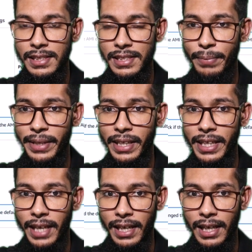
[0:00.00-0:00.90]
Simply
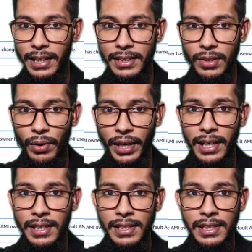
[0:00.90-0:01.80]
click here connect.
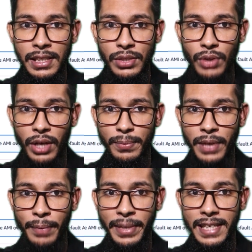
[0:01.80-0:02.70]
Okay, so are you
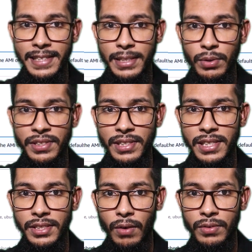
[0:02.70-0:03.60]
observing EC2
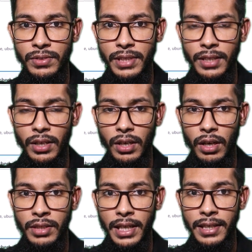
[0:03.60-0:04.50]
instance
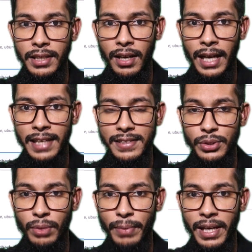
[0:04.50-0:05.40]
content like
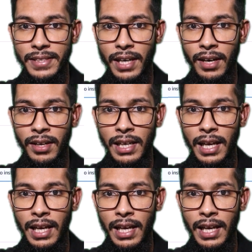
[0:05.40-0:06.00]
session manager,